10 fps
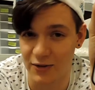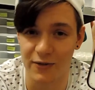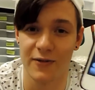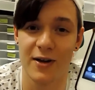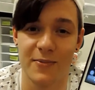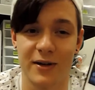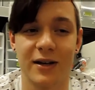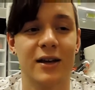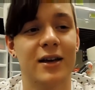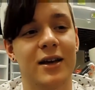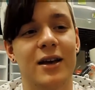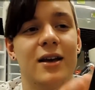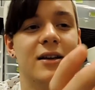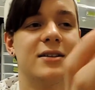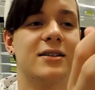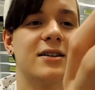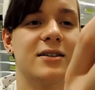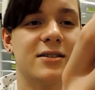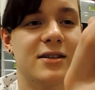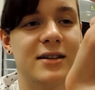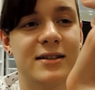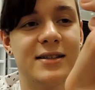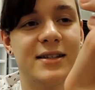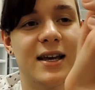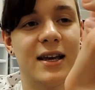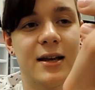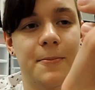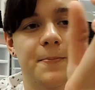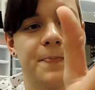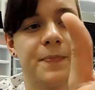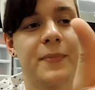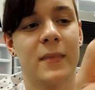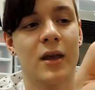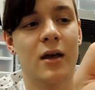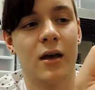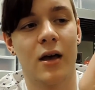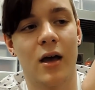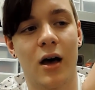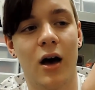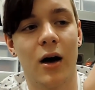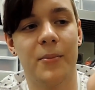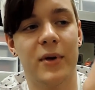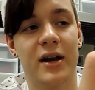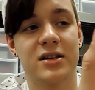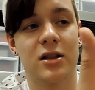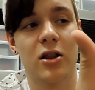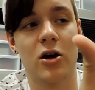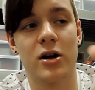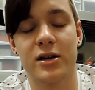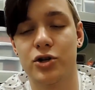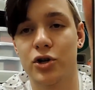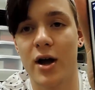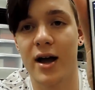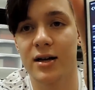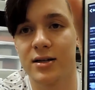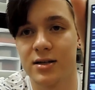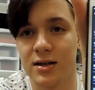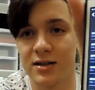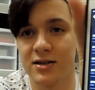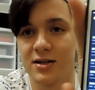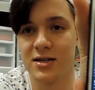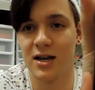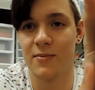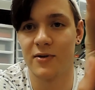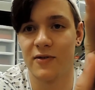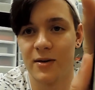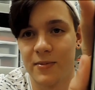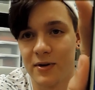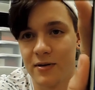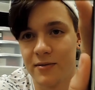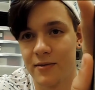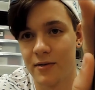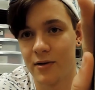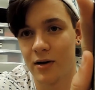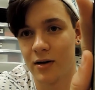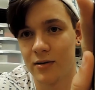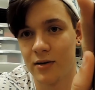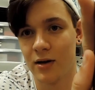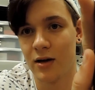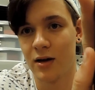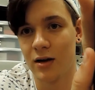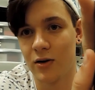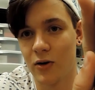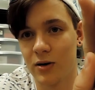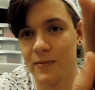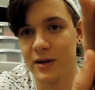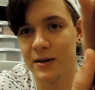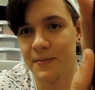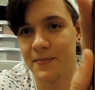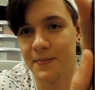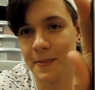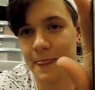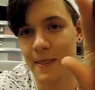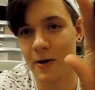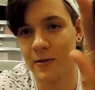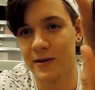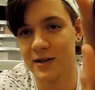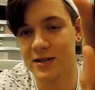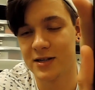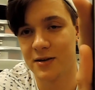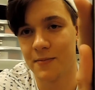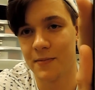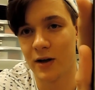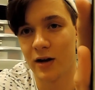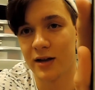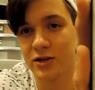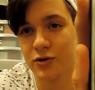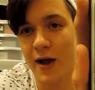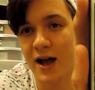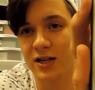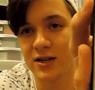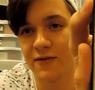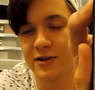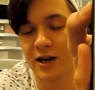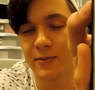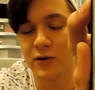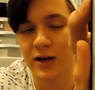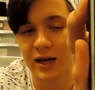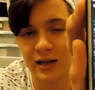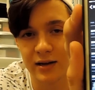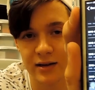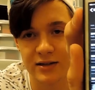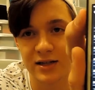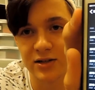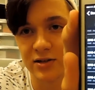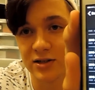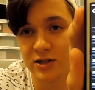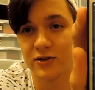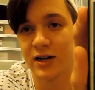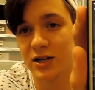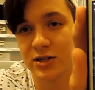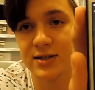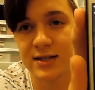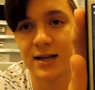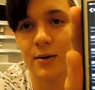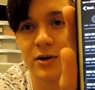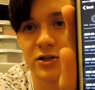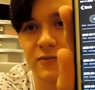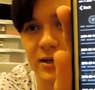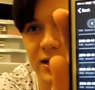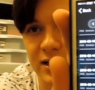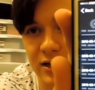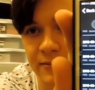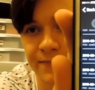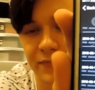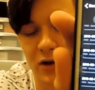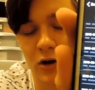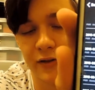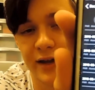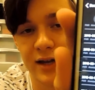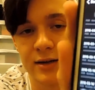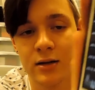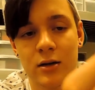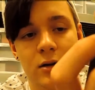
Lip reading: on their vaping? This thing is insane. It has a log, it tracks. As you can see, I've been vaping quite a bit on this, but it tracks every time you hit, essentially, so you can actually see how much you've been hitting all day,